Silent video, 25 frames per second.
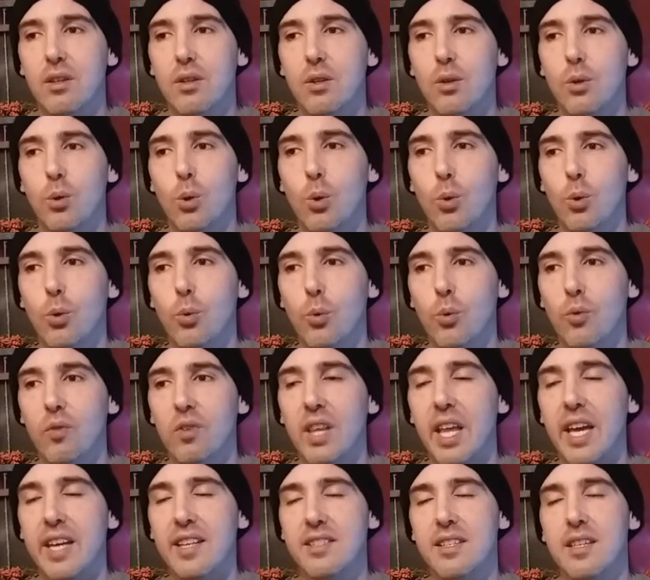who
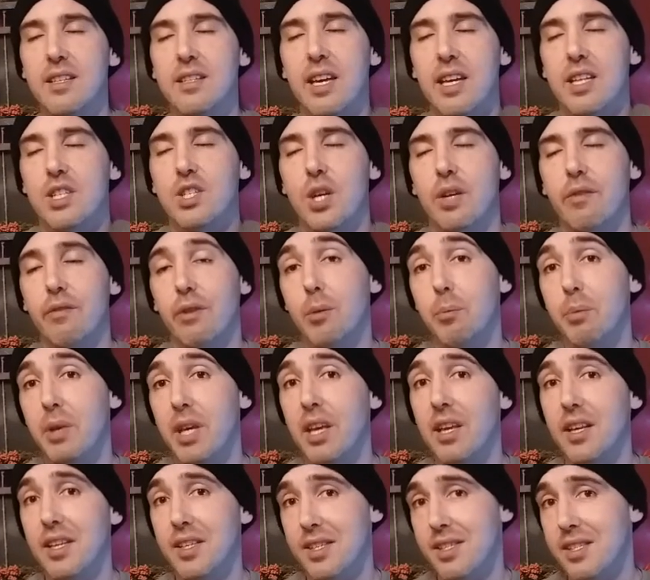likes attention for
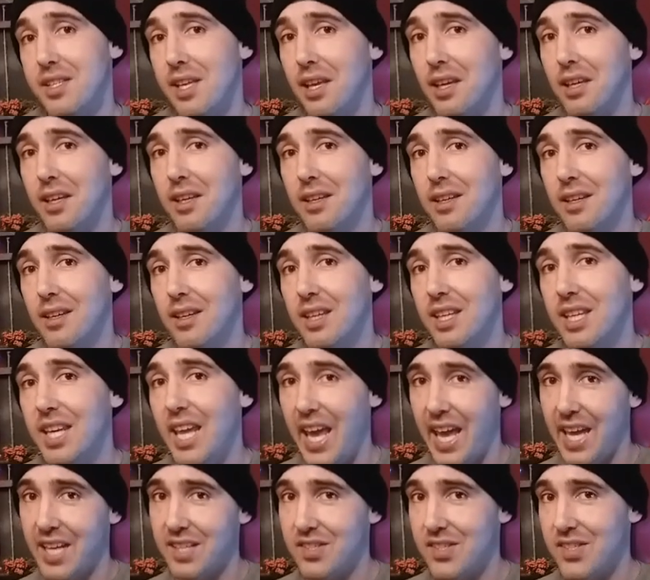being sick
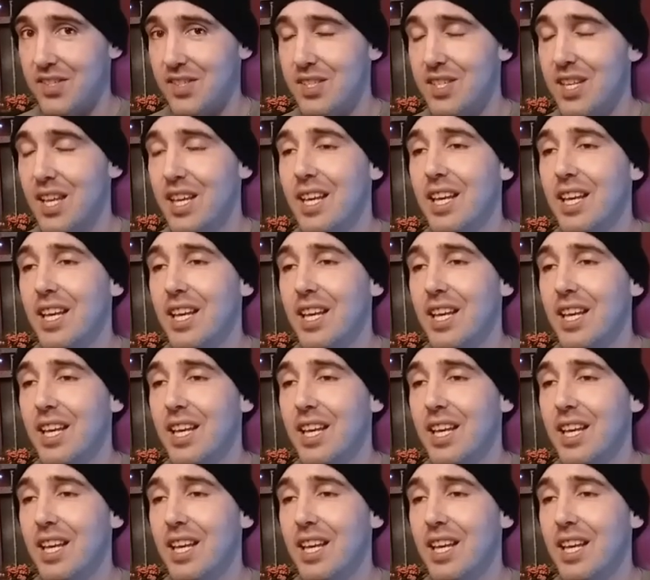gets.